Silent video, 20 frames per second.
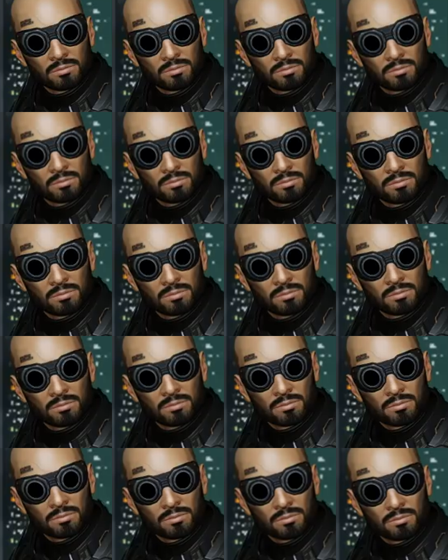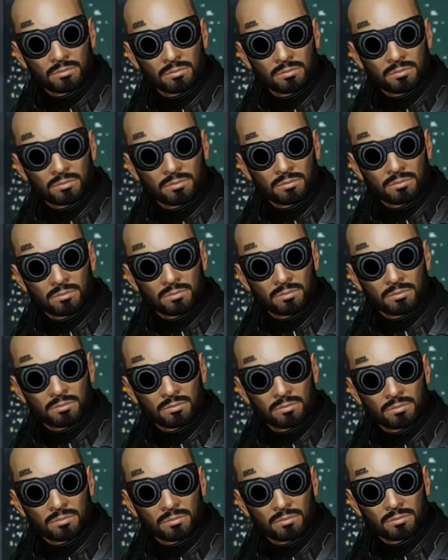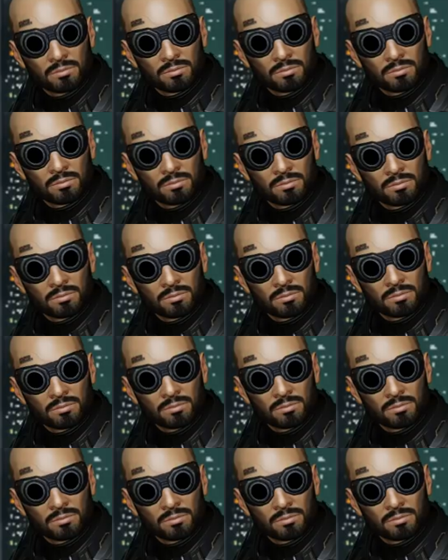Nothing is said.